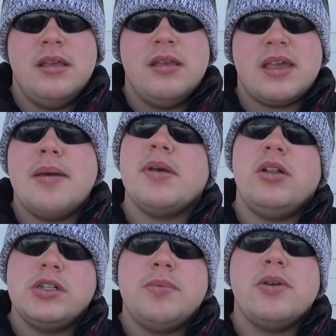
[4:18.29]

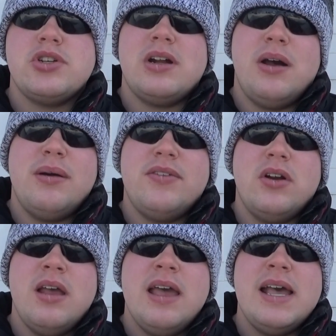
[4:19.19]
Chemical exposure,
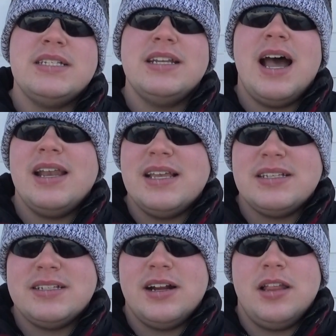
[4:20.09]
however, has not
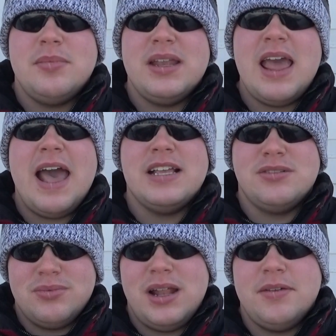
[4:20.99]
necessarily been
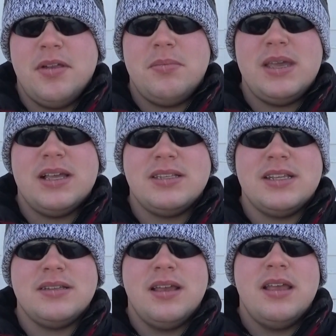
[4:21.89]
as relevant because of